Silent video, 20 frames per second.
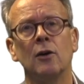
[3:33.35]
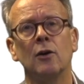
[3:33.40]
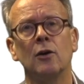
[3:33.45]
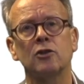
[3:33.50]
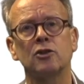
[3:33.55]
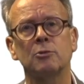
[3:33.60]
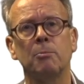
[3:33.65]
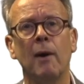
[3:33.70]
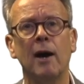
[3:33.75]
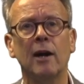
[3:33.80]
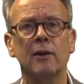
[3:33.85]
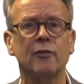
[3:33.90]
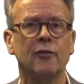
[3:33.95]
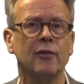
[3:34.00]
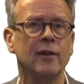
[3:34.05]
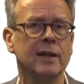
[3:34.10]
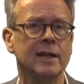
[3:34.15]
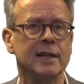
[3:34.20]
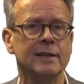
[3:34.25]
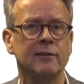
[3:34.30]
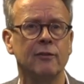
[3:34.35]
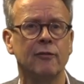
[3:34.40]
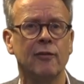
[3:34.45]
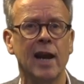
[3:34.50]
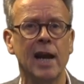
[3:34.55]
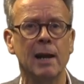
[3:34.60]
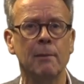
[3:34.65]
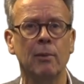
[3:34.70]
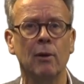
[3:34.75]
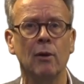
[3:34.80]
a smart filler is
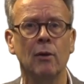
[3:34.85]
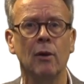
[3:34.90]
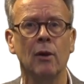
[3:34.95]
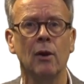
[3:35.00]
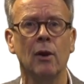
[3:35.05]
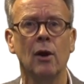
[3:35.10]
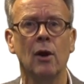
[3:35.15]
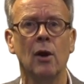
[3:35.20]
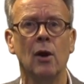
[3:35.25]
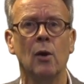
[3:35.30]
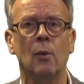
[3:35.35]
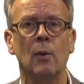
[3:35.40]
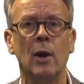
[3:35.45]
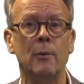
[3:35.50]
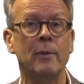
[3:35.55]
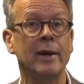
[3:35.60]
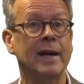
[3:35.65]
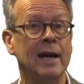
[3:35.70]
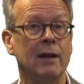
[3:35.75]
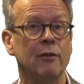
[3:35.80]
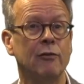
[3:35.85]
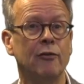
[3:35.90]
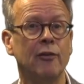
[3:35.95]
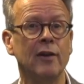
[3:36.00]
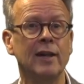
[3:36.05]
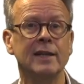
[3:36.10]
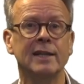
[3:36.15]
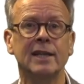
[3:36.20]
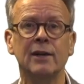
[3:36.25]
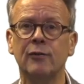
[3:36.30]
available where we can
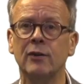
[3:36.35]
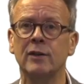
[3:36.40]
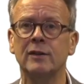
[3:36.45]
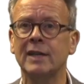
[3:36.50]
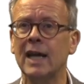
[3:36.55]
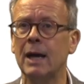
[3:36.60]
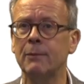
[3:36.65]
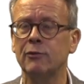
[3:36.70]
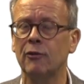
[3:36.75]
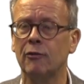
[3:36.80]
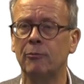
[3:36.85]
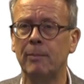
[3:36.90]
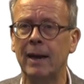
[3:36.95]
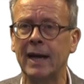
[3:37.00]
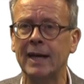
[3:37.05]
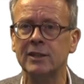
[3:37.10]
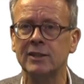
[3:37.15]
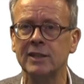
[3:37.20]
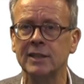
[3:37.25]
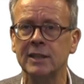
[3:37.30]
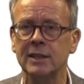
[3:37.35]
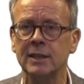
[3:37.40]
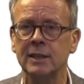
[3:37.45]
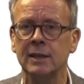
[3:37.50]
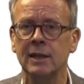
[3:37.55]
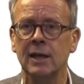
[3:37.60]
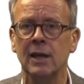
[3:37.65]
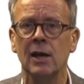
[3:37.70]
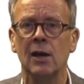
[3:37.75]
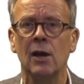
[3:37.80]
fill different types of packaging
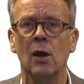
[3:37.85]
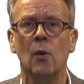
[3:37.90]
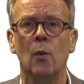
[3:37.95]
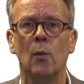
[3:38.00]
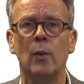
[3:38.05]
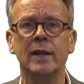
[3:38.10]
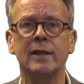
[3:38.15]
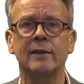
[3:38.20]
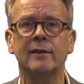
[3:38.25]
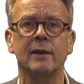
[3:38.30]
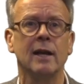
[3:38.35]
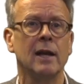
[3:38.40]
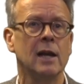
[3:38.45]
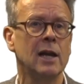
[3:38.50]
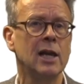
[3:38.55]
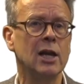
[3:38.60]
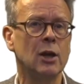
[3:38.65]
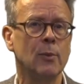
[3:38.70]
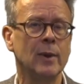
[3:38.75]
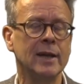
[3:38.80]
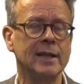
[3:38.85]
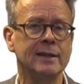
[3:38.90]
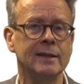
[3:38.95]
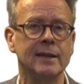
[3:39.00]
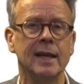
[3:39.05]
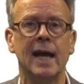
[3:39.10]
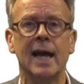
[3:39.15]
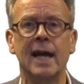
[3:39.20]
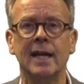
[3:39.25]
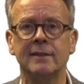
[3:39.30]
with liquid
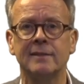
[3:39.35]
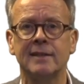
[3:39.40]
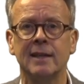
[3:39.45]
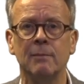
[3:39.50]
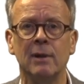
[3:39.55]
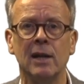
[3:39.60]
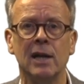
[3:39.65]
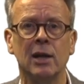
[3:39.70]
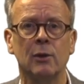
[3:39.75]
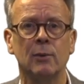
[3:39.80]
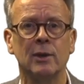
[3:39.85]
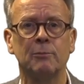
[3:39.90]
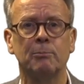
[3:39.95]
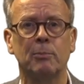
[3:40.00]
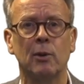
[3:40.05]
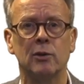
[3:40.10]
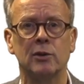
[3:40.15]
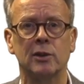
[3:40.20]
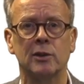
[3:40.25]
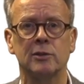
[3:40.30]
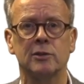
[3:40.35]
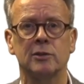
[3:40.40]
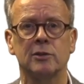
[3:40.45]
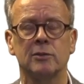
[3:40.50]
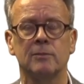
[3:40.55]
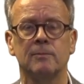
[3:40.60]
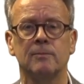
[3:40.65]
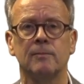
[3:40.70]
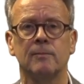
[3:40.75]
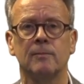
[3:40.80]
and semi-liquid products.